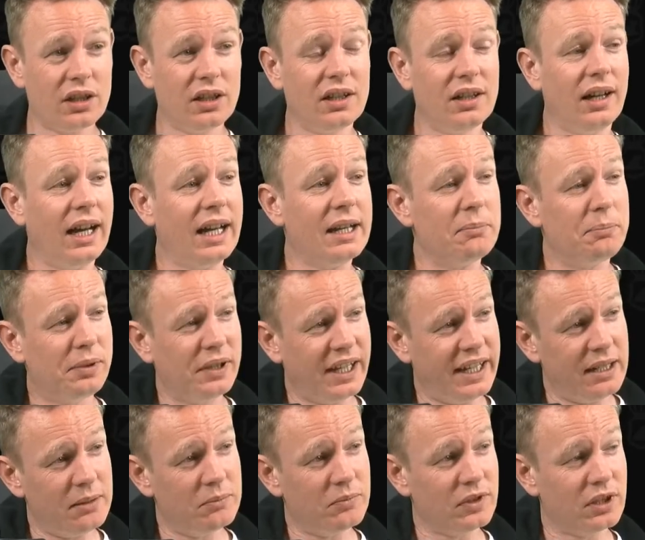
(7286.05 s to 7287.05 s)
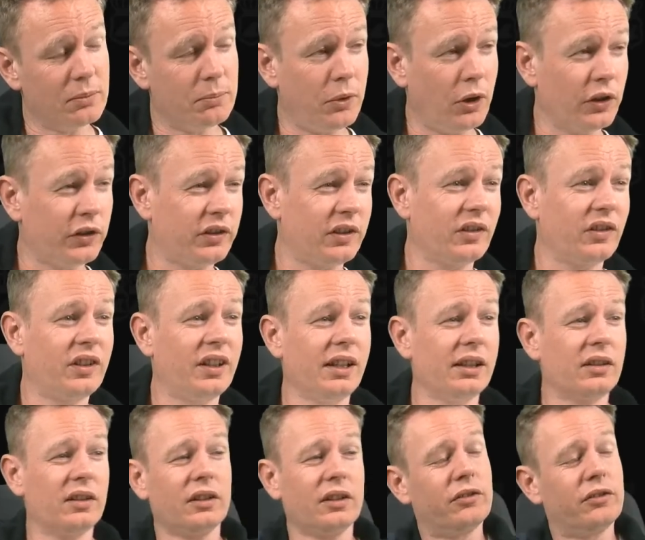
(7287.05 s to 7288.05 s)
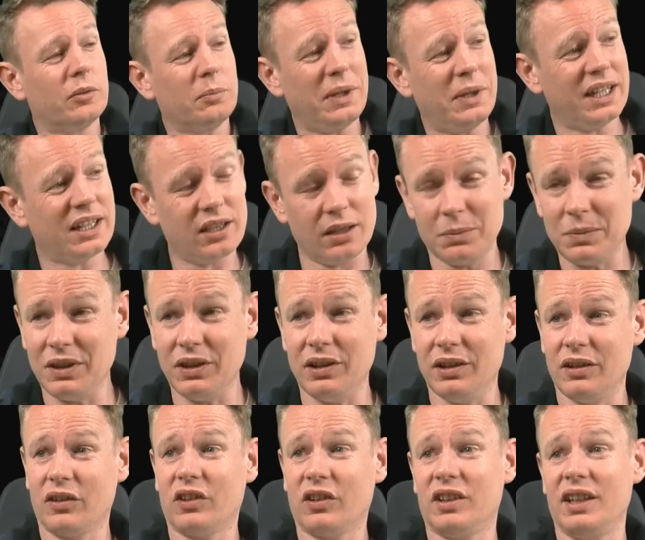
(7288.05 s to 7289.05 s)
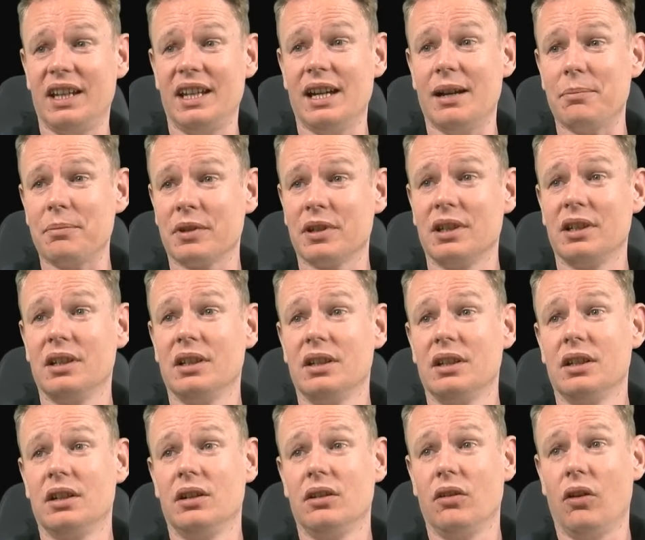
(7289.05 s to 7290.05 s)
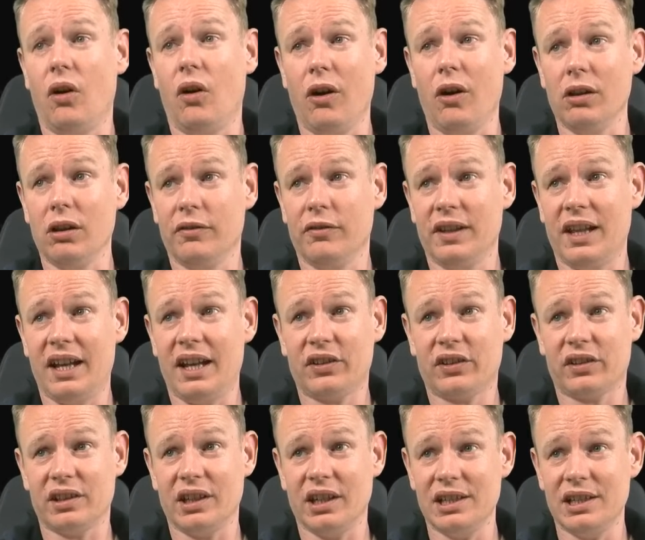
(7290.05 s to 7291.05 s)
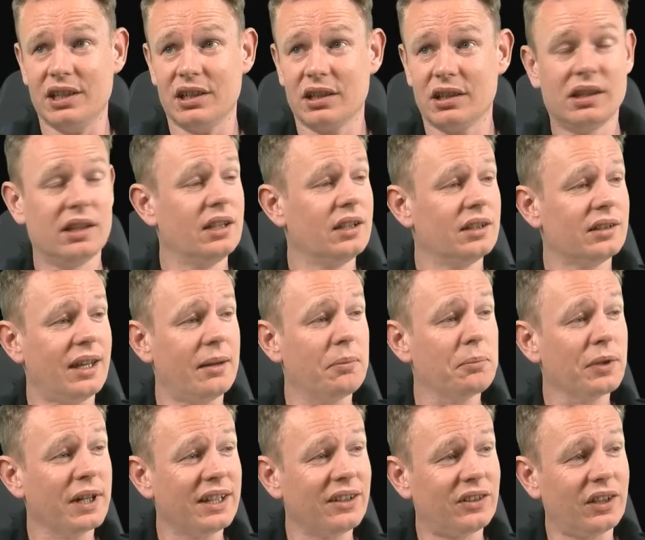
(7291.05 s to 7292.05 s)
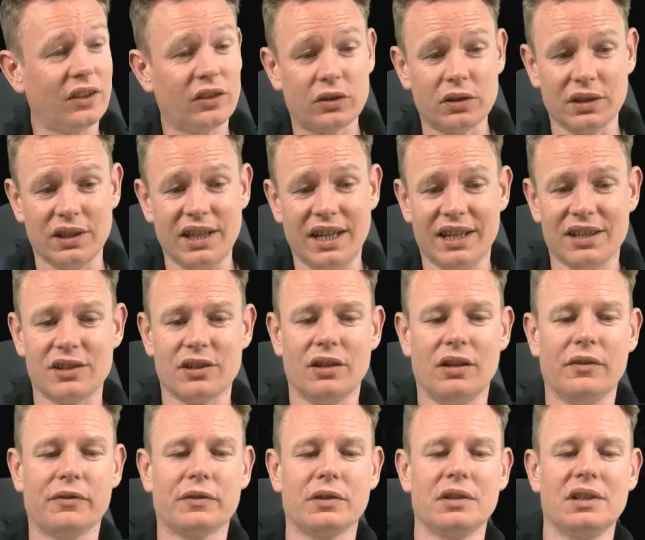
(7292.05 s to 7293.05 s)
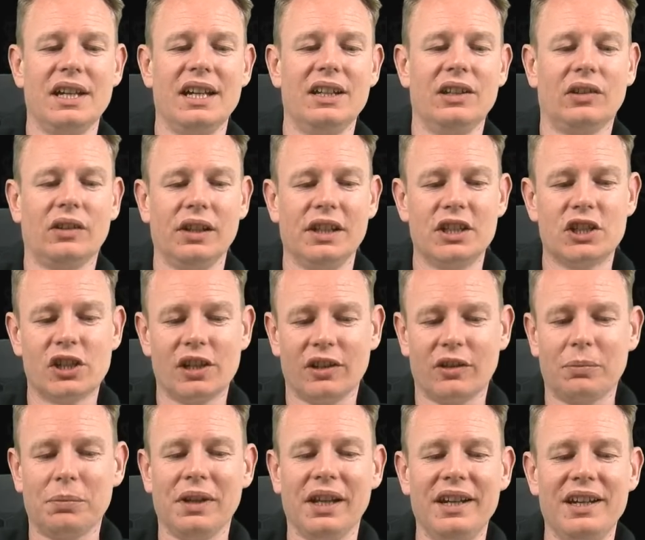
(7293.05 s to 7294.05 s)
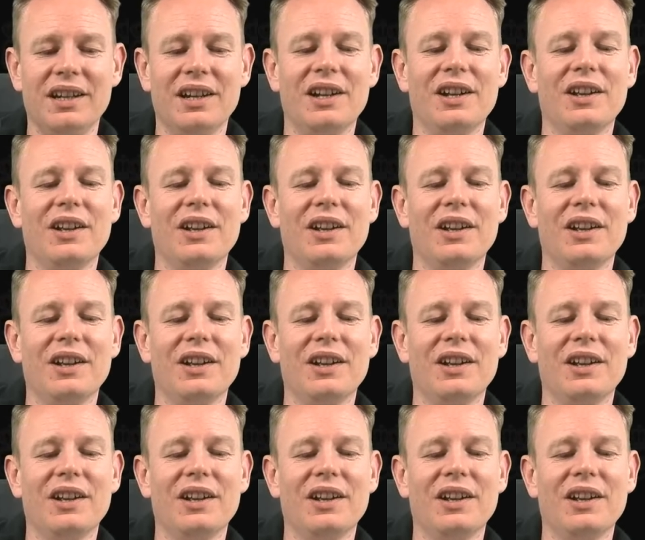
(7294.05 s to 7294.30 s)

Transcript: I blame the Boston Celtics for making me stay up all of last night. That brings us to the end of today's Lichess play.